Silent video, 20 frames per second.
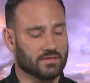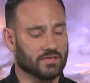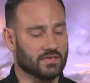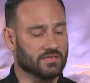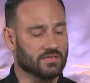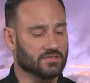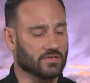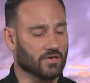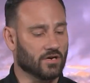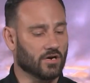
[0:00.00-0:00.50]

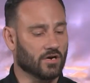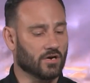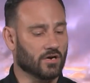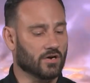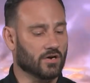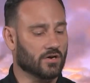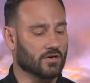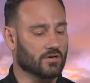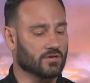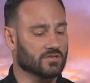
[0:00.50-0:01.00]
These
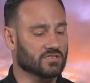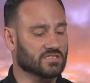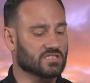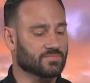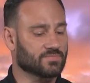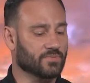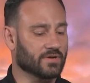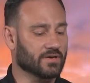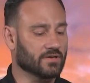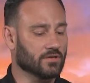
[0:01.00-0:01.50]
are
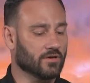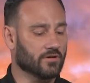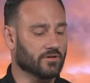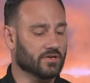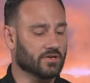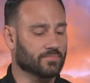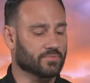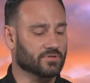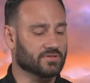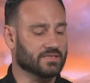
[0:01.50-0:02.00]

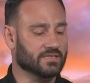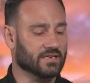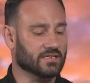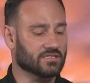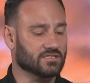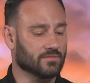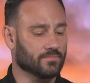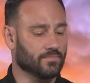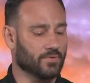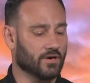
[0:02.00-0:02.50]
spring-loaded
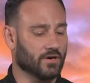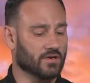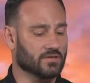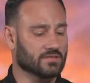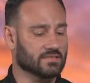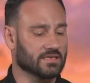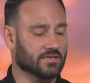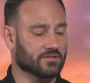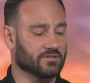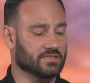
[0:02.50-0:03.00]
protection
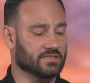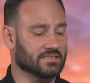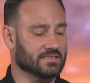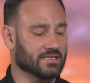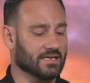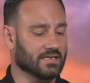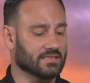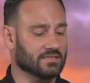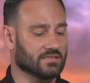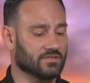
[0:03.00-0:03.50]
parts that are
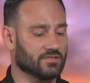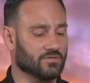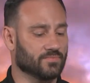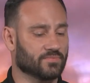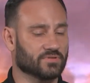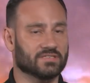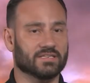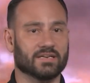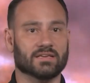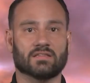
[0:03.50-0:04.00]
designed to
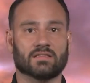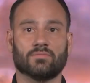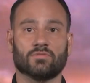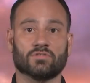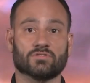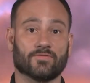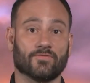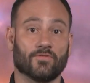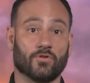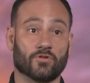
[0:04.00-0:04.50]
protect the
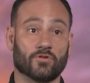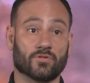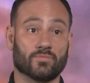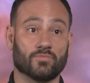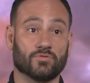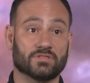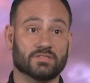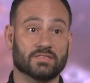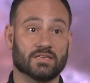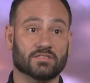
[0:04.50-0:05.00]
most
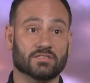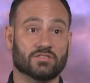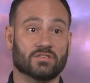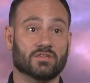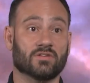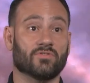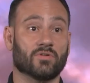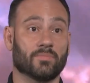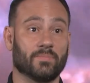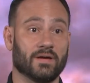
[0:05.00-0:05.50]
vulnerable section
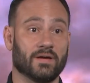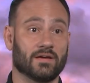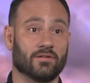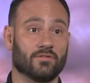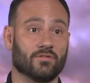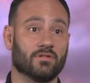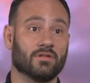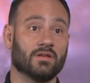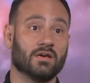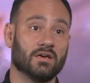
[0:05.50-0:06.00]
of your
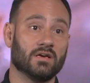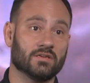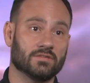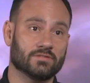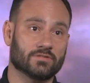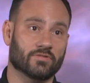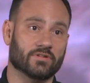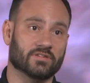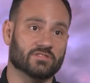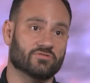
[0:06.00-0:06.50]
panel
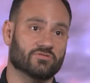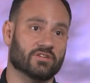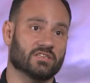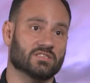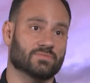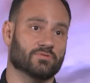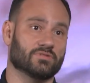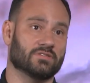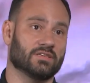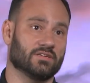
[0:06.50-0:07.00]
during
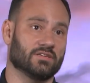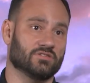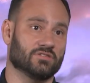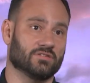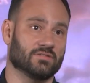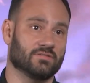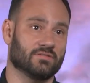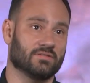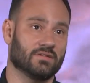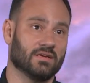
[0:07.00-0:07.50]

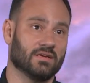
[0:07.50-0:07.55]
transportation.